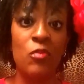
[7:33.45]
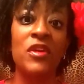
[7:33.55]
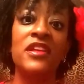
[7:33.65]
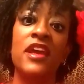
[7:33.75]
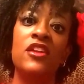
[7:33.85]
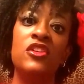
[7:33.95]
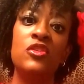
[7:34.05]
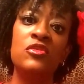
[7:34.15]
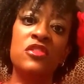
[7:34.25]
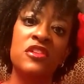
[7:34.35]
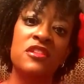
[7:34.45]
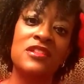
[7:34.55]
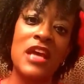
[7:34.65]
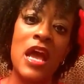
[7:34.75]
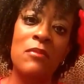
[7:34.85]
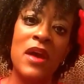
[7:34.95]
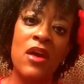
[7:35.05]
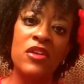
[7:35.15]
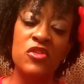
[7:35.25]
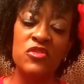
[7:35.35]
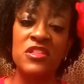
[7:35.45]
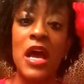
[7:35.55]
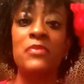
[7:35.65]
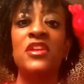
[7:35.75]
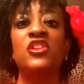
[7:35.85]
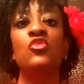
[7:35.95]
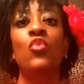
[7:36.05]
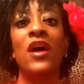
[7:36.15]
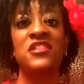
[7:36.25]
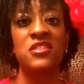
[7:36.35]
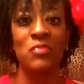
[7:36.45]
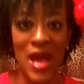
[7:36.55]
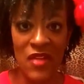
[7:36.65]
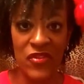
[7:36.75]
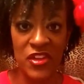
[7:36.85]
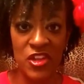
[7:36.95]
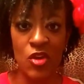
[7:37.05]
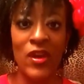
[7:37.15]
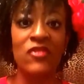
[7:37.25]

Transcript: but yet you took the time out, you stopped and you watched my video,